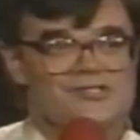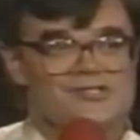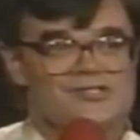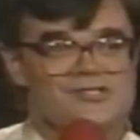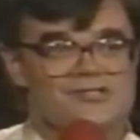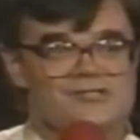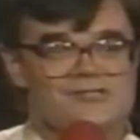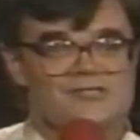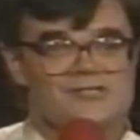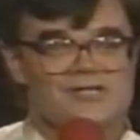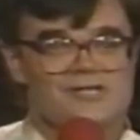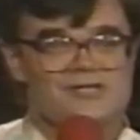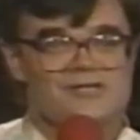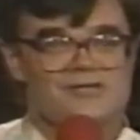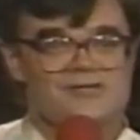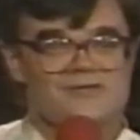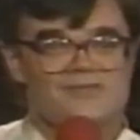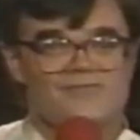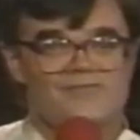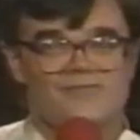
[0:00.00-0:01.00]
She
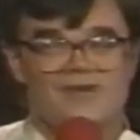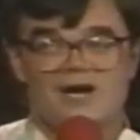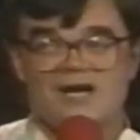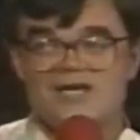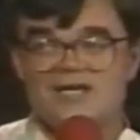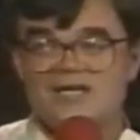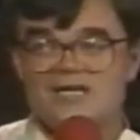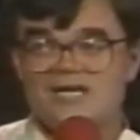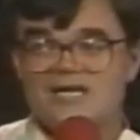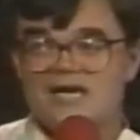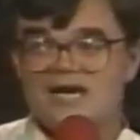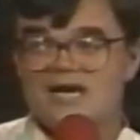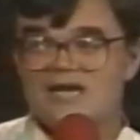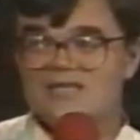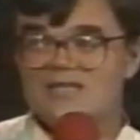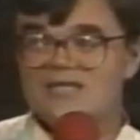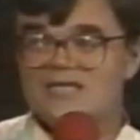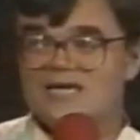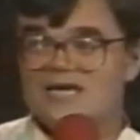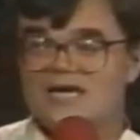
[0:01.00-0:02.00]
said, finally,
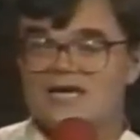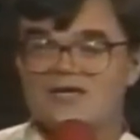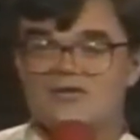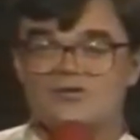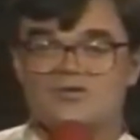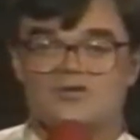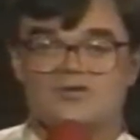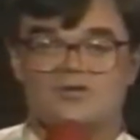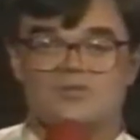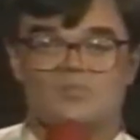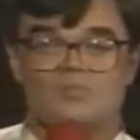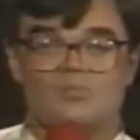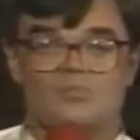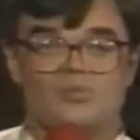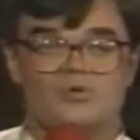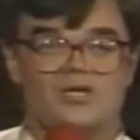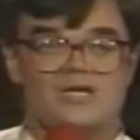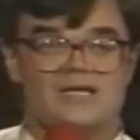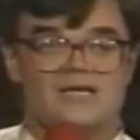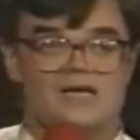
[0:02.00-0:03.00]
at the end,
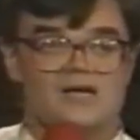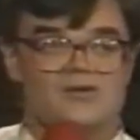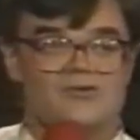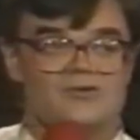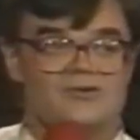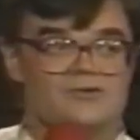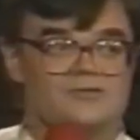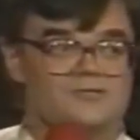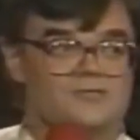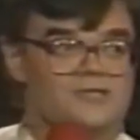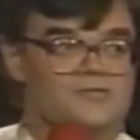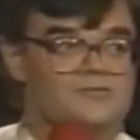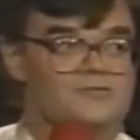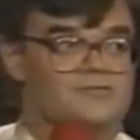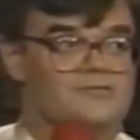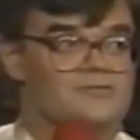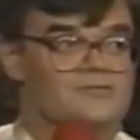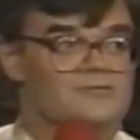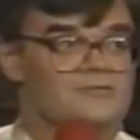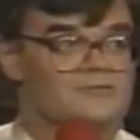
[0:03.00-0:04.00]
putting down her
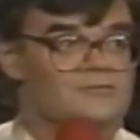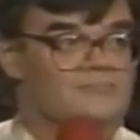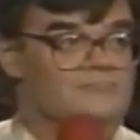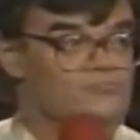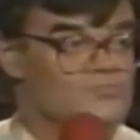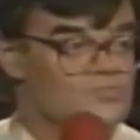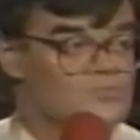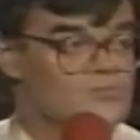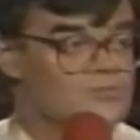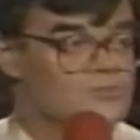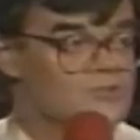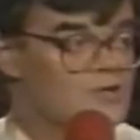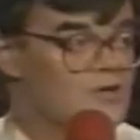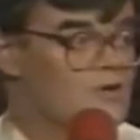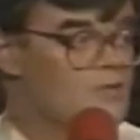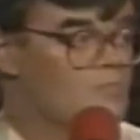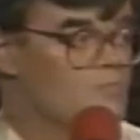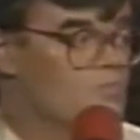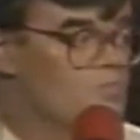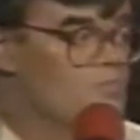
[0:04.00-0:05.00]
scissors,
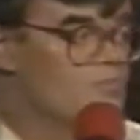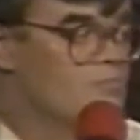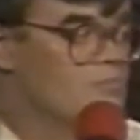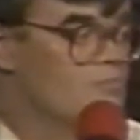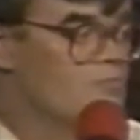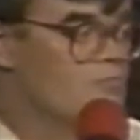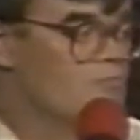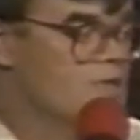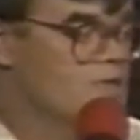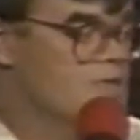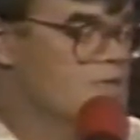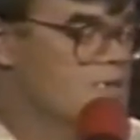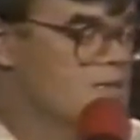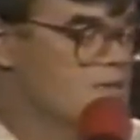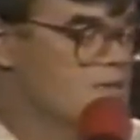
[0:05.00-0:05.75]
"So, what do you